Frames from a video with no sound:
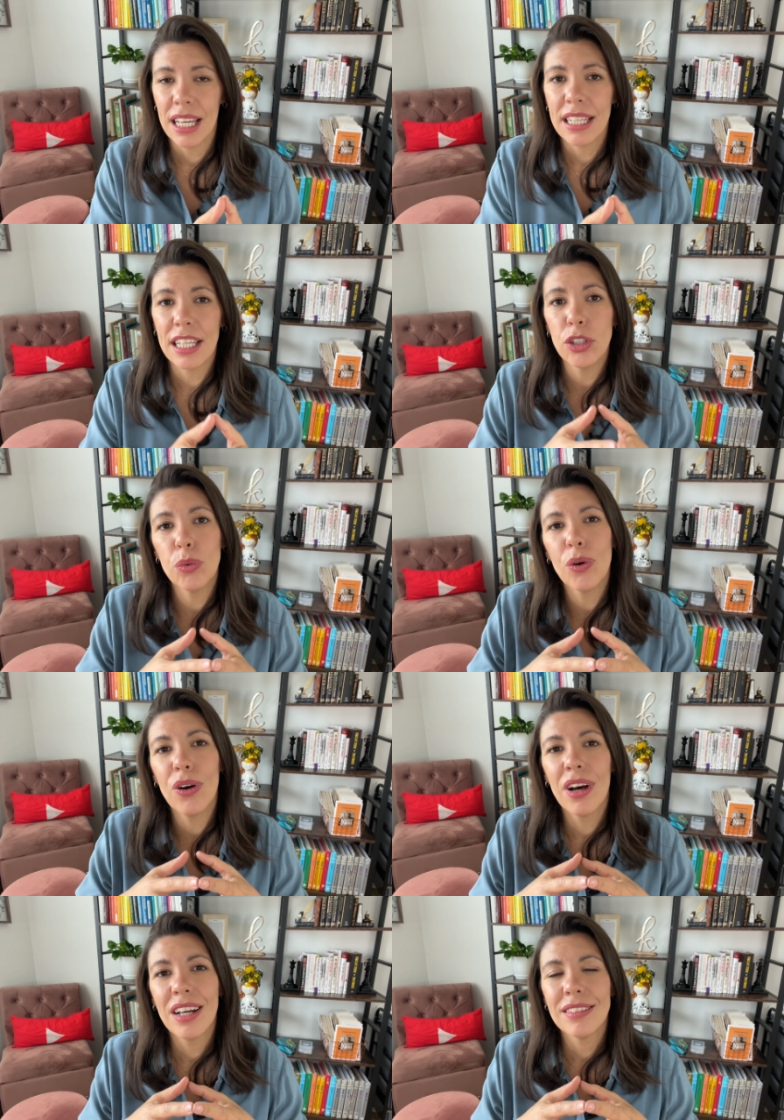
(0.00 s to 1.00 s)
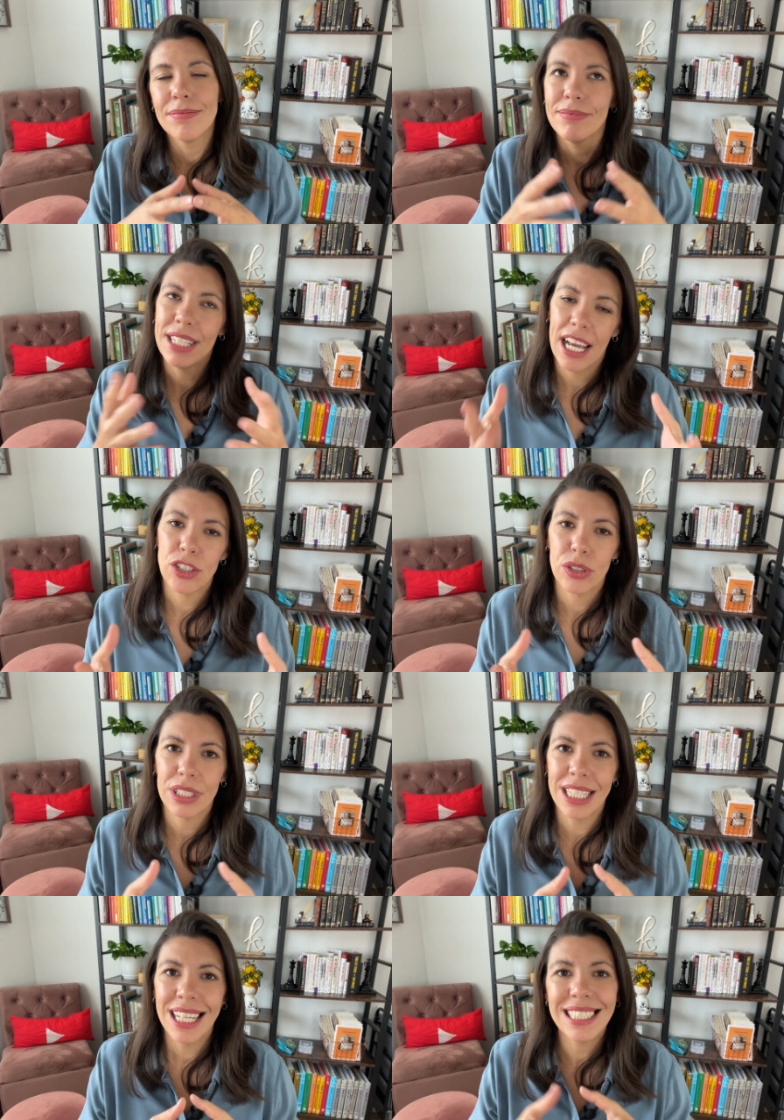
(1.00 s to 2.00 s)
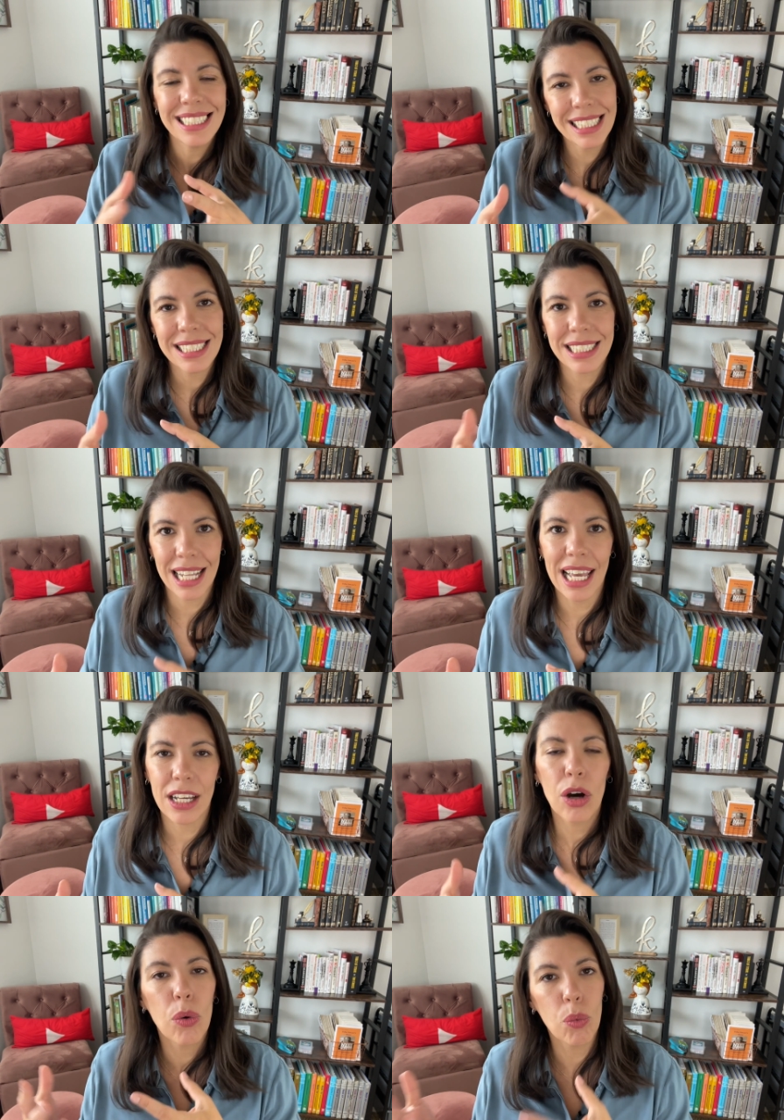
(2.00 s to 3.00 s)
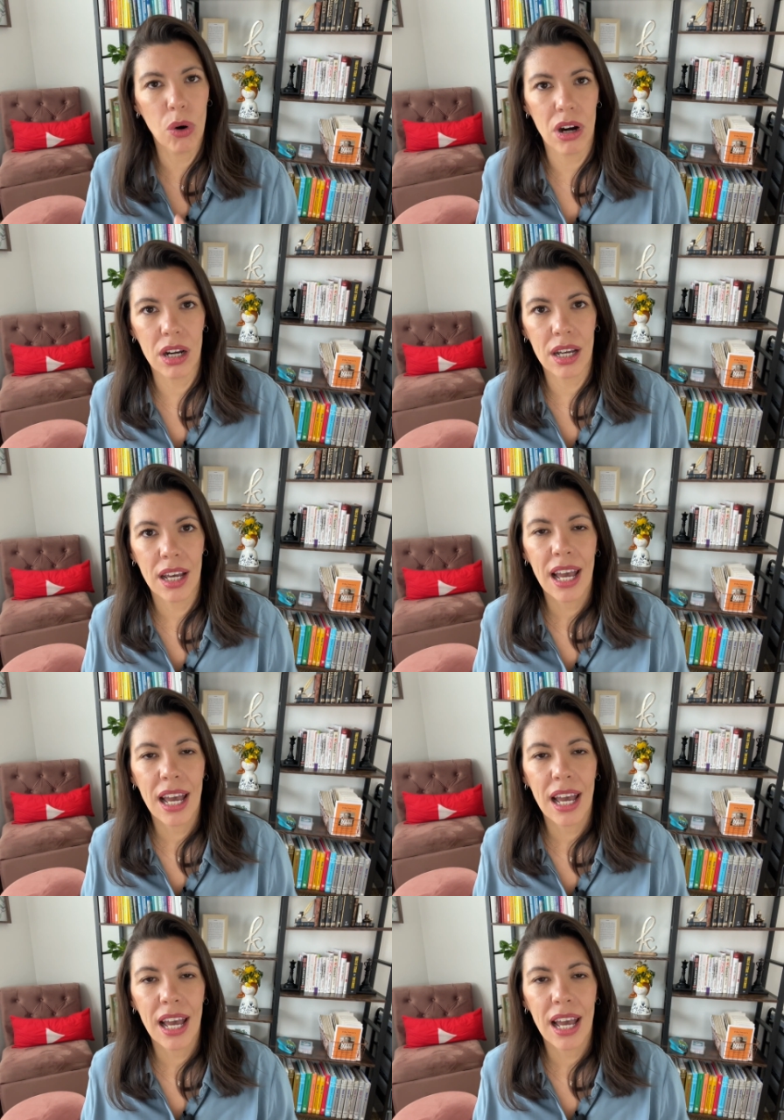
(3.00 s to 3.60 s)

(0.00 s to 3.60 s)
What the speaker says: then you will naturally dislike work.